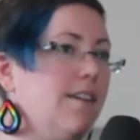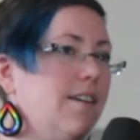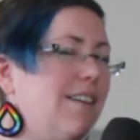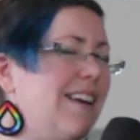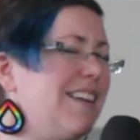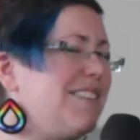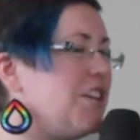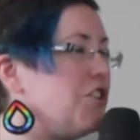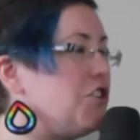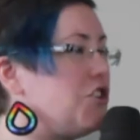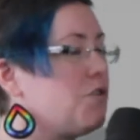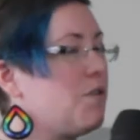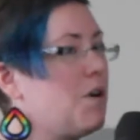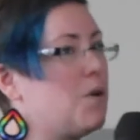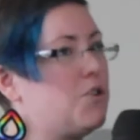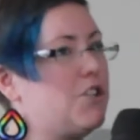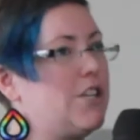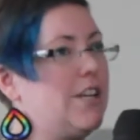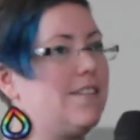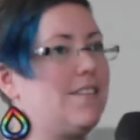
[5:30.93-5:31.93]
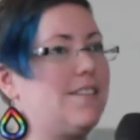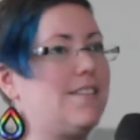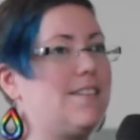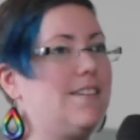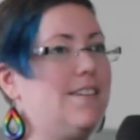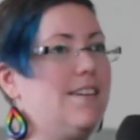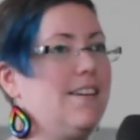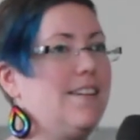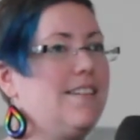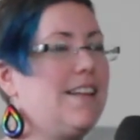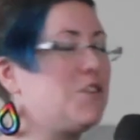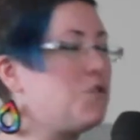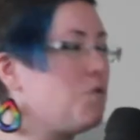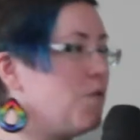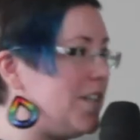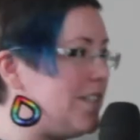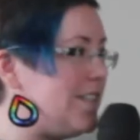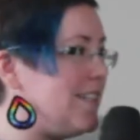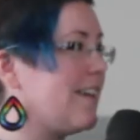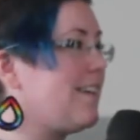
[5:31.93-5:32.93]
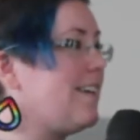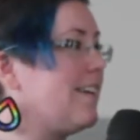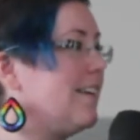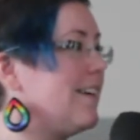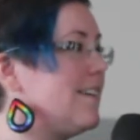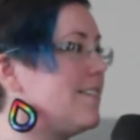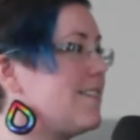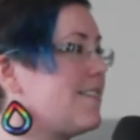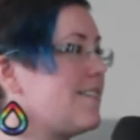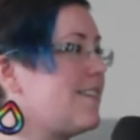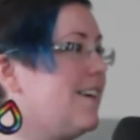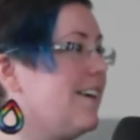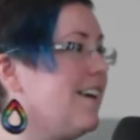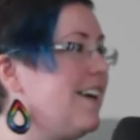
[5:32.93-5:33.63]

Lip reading: That's atrocious. That's ridiculous.